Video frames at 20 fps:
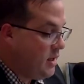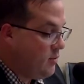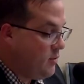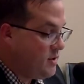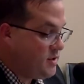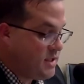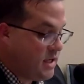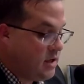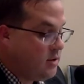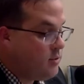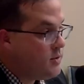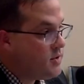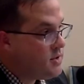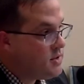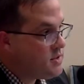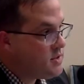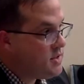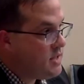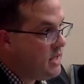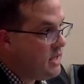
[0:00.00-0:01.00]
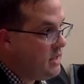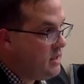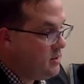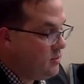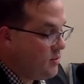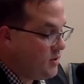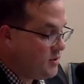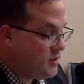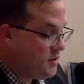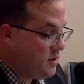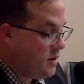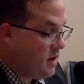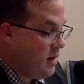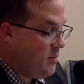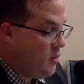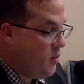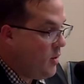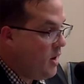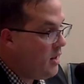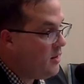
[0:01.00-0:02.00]
we settled with the state in which the
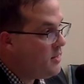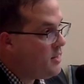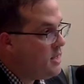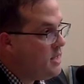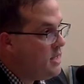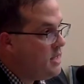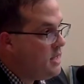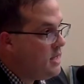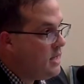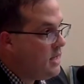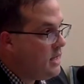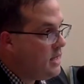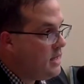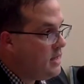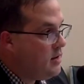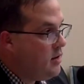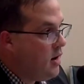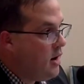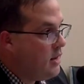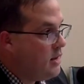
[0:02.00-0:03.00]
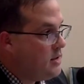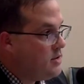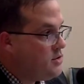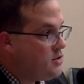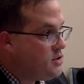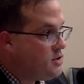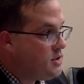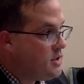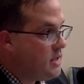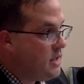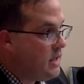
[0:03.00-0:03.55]
Commonwealth acknowledged